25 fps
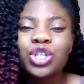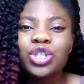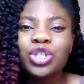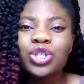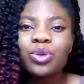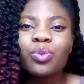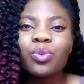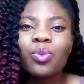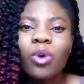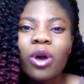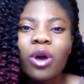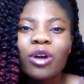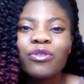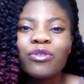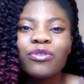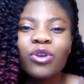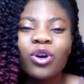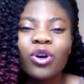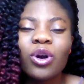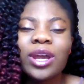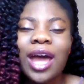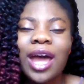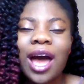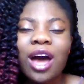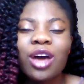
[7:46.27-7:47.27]
You should work for
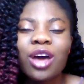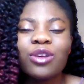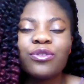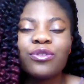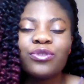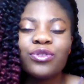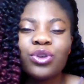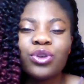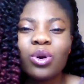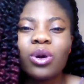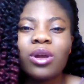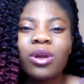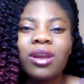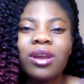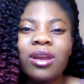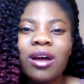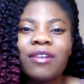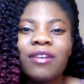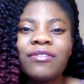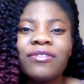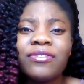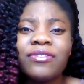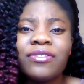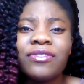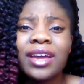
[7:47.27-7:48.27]
God out of your
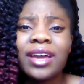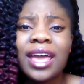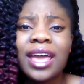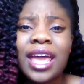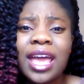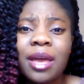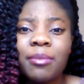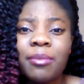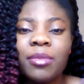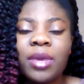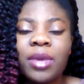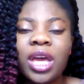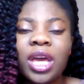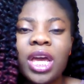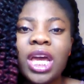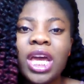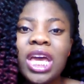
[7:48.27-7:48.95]
love for Him.